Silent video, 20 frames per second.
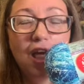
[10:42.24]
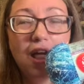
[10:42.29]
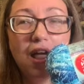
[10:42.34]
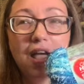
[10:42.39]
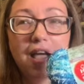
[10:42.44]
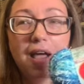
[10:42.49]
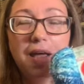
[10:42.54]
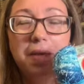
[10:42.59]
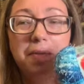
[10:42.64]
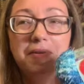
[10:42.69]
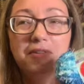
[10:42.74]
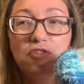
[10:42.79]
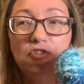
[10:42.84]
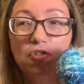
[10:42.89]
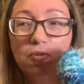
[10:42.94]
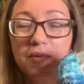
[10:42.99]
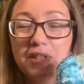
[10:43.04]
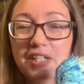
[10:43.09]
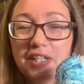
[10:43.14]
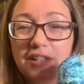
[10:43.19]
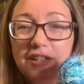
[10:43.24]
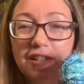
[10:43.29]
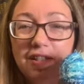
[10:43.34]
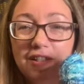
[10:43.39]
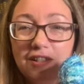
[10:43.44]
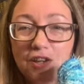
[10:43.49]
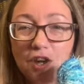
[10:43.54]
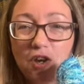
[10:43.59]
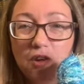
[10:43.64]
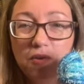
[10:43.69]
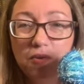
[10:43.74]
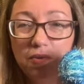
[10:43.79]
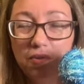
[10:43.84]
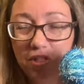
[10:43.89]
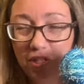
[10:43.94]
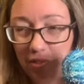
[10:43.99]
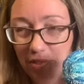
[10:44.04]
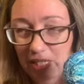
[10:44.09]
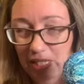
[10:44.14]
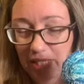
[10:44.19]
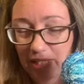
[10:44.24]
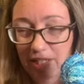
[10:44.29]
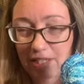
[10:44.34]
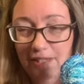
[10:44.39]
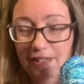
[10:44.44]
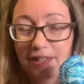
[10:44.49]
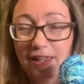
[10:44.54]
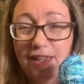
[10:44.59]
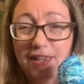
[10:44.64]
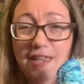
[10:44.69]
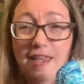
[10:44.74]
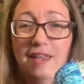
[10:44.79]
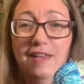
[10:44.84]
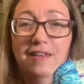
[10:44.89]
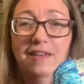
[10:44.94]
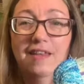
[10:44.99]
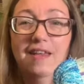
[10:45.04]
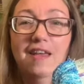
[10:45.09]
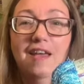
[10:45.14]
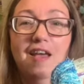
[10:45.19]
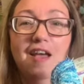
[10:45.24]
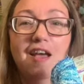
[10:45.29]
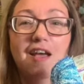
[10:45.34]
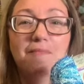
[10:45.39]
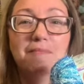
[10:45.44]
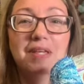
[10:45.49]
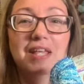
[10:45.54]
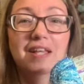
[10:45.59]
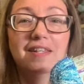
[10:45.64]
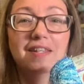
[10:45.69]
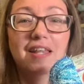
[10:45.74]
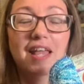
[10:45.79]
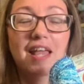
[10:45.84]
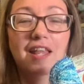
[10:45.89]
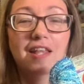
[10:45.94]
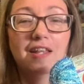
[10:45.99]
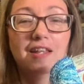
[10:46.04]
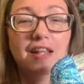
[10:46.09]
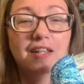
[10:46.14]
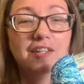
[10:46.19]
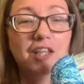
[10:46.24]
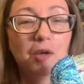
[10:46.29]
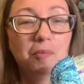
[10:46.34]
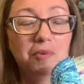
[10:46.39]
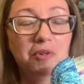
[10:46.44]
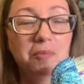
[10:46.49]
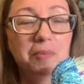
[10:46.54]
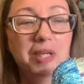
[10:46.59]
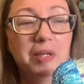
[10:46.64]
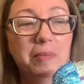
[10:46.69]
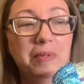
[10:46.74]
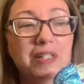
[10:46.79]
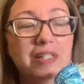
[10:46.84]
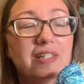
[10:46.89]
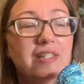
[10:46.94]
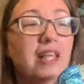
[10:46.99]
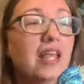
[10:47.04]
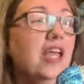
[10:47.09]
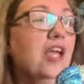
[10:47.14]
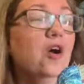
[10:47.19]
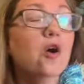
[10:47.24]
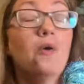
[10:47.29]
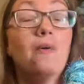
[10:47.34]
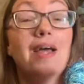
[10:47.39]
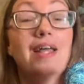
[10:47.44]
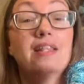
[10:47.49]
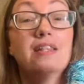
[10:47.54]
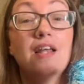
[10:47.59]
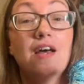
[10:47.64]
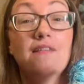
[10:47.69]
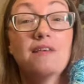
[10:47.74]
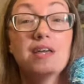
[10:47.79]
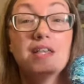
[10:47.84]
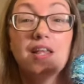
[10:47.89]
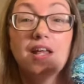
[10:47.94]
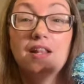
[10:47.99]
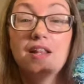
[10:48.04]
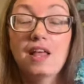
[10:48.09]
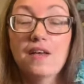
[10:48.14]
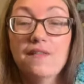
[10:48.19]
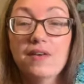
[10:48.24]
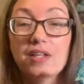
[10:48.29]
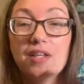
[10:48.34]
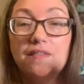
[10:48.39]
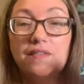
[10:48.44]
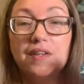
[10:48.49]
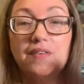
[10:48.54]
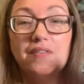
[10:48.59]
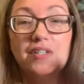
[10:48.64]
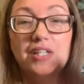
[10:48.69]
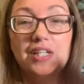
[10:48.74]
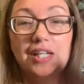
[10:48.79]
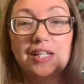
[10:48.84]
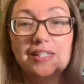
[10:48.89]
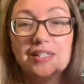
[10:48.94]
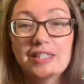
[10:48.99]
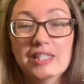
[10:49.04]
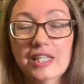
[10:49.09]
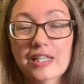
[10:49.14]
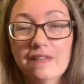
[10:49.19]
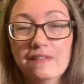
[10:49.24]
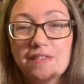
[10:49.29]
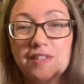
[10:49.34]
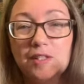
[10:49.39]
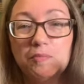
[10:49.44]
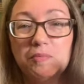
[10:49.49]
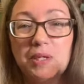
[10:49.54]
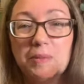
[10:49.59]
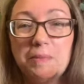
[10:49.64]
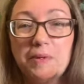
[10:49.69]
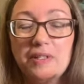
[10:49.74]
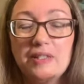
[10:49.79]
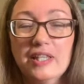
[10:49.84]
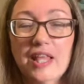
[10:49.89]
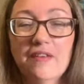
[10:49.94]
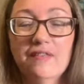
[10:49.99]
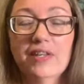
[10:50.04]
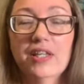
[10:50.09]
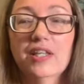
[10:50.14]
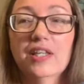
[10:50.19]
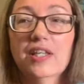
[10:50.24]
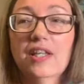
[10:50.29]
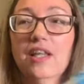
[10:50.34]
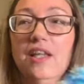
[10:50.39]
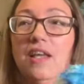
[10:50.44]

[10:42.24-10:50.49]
I'm intrigued to start using this again because I had a number of people say, oh, I love it, I've given it as gifts and people love it.